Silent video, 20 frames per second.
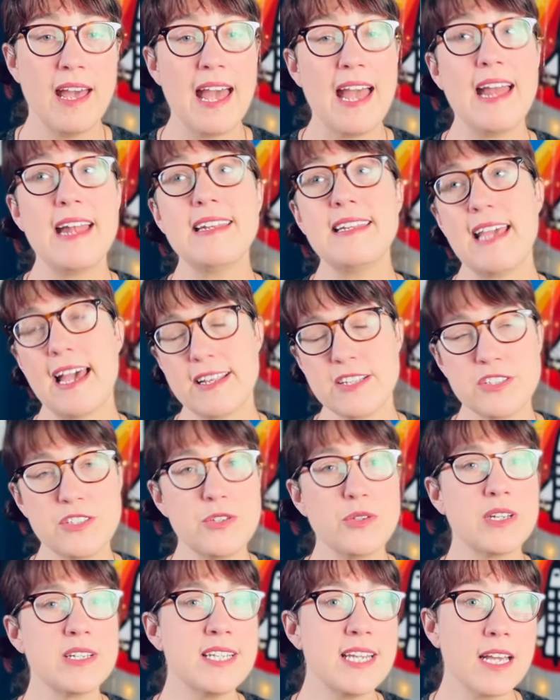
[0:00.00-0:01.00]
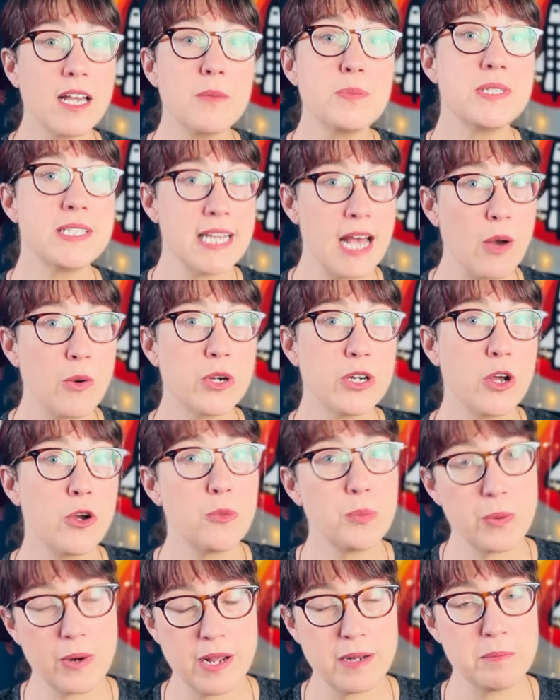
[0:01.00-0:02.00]
And yes, you can take up sourdough
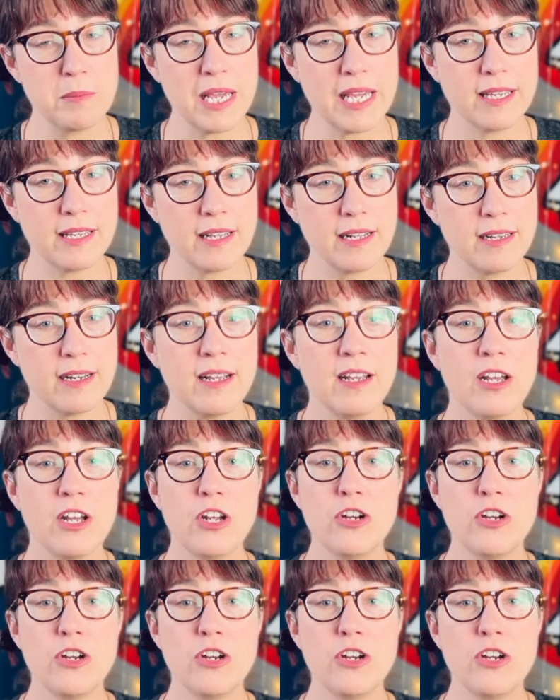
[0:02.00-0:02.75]
bread making.